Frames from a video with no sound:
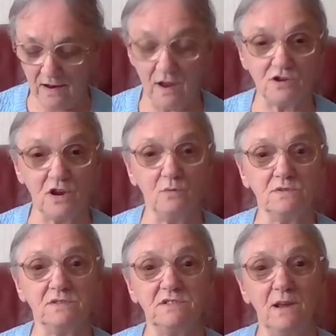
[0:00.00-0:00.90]
And she
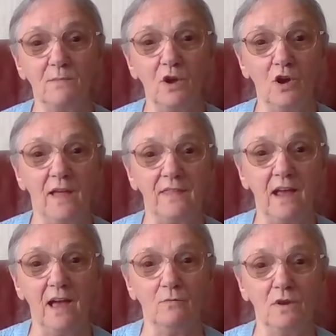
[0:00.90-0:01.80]
was the same girl at
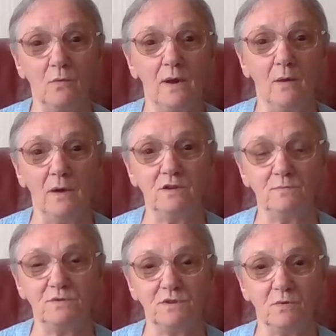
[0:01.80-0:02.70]
the counter when I
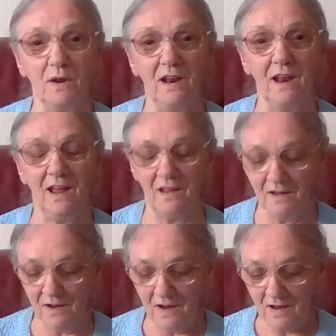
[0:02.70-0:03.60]
went up to and uh,
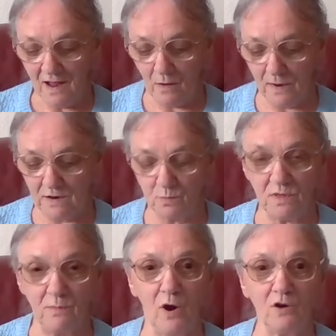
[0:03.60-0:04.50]
I went up
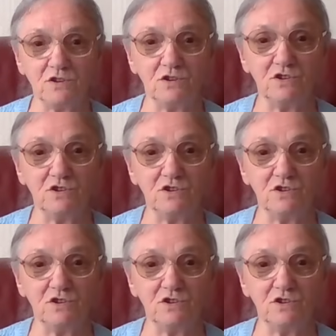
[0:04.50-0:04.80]
with parcel.